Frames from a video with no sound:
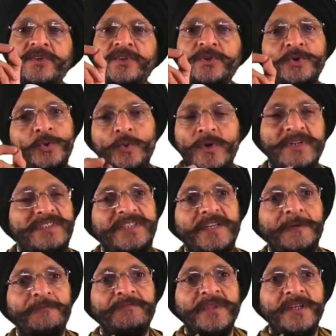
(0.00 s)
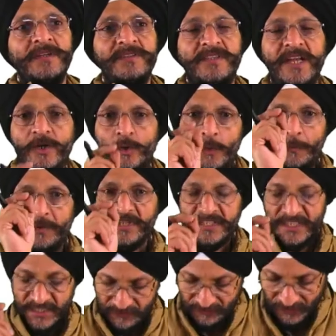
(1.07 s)
USA, then to
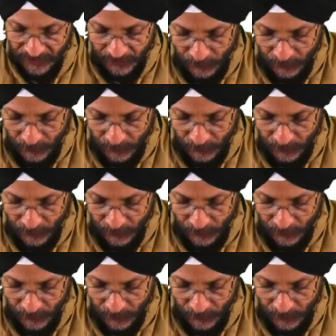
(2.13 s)
purchase 1